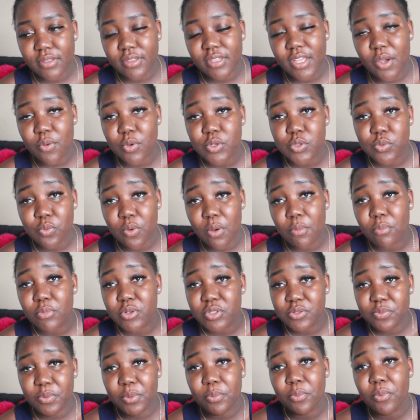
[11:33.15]
that was what
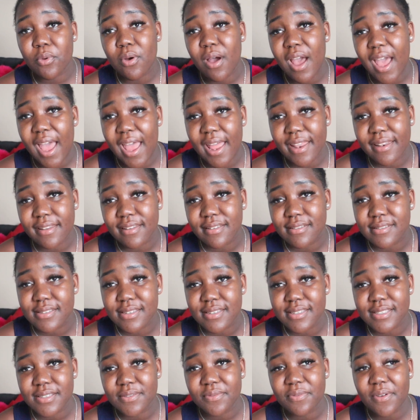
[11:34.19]
most people had,
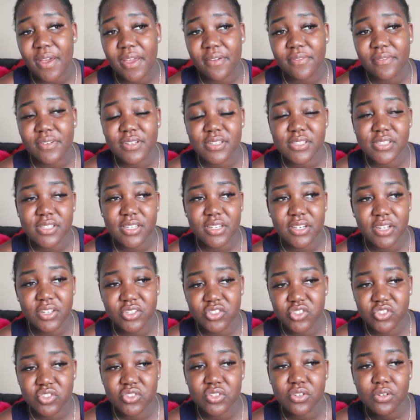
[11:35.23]
65, because the
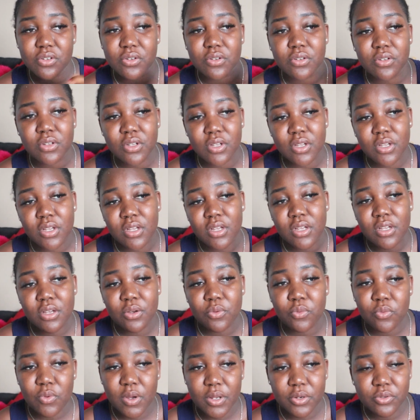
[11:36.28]
national
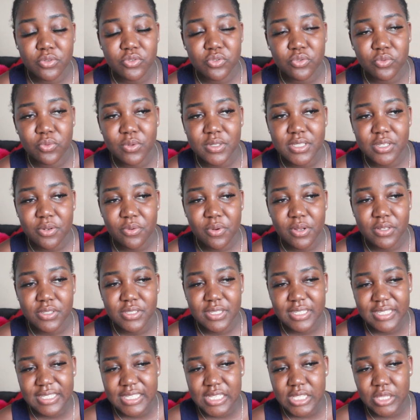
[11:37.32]
1-2 was around
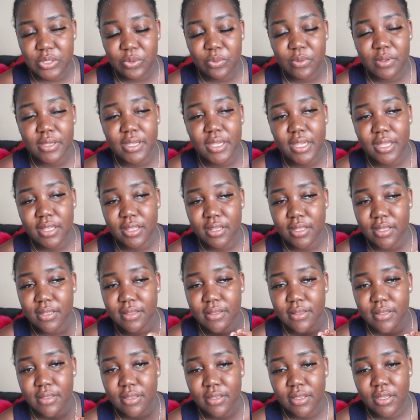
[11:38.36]
63, and
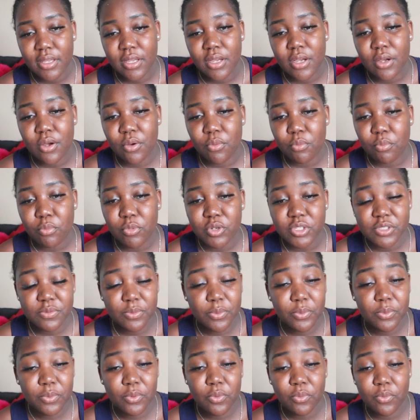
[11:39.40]
then most
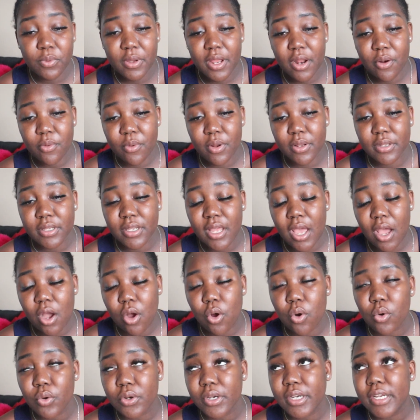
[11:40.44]
people were around that
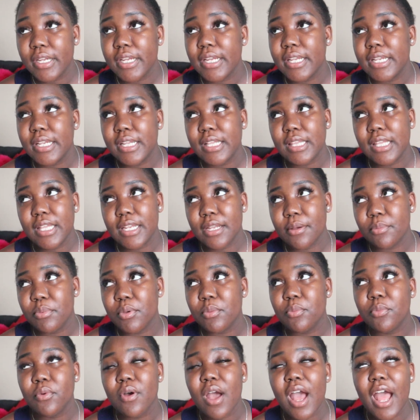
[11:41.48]
corner, and a lot of
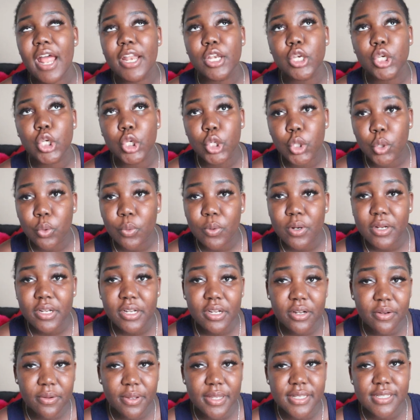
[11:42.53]
people had lower
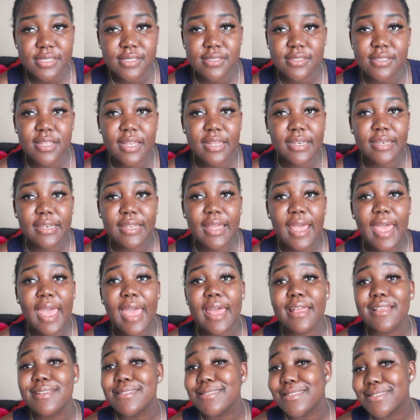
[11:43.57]
grades than
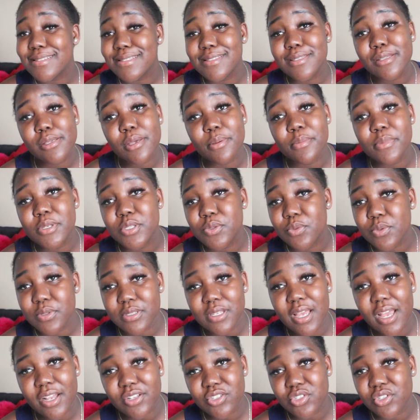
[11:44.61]
that. The CMS was
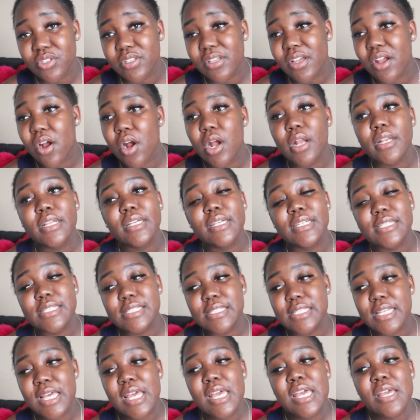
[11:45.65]
actually hard
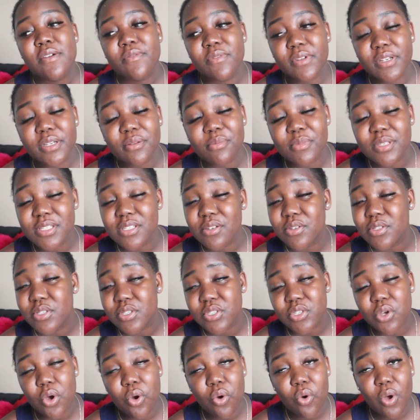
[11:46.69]
because fundamentals
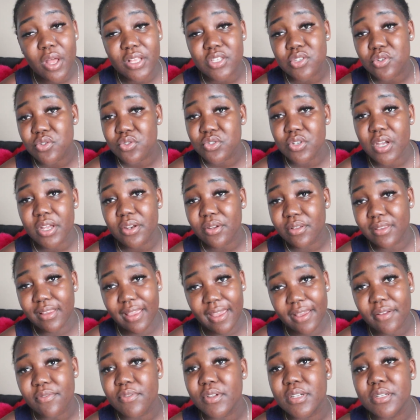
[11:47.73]
is a whole, I told you I don't
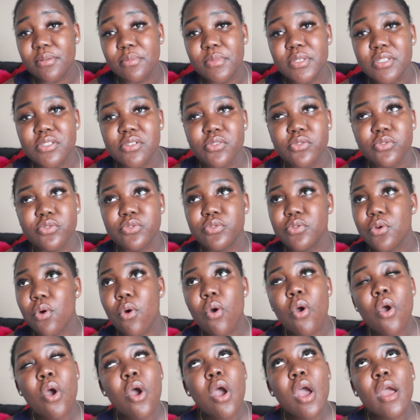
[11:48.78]
like fundamentals. So
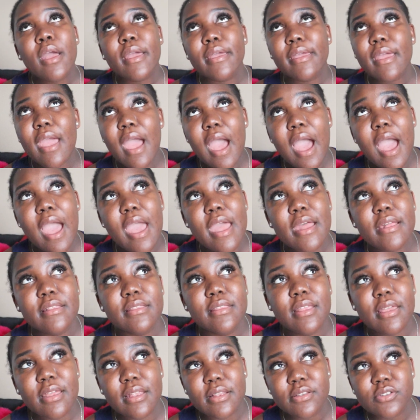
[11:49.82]
yeah, and
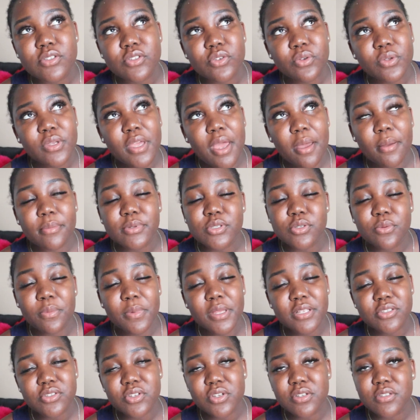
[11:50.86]
then so
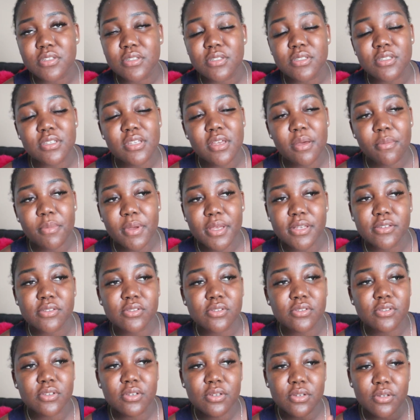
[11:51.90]
Med-Surg
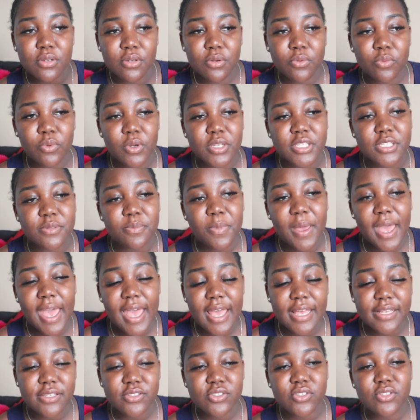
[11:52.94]
CMS was
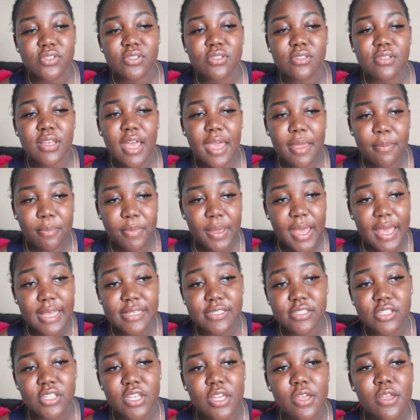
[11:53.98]
passed. I
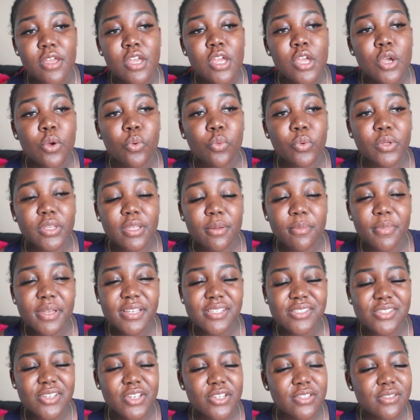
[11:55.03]
passed it. With the
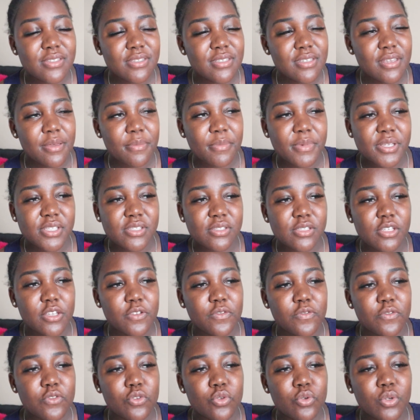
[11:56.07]
Med-Surg CMS,
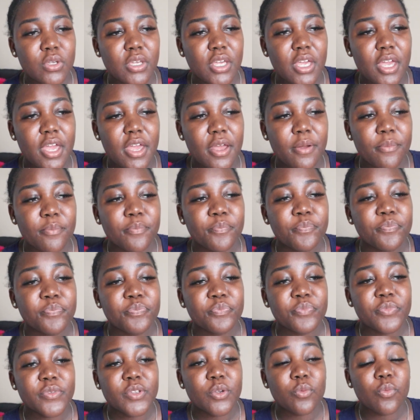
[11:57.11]
if you get
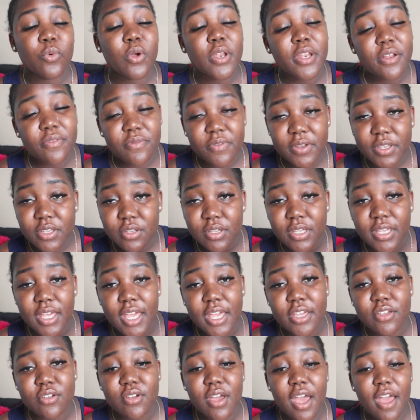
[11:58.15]
whatever you
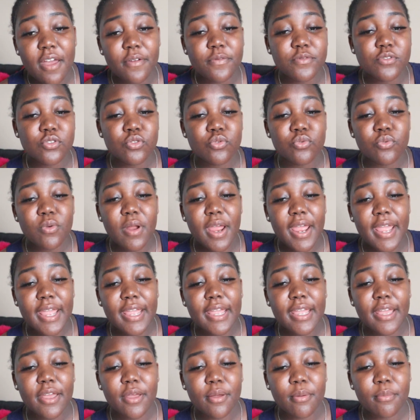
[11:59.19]
get, you have to
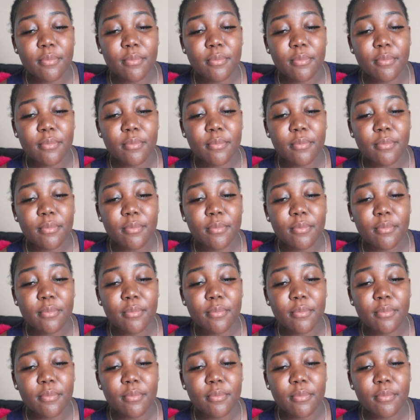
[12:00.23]
write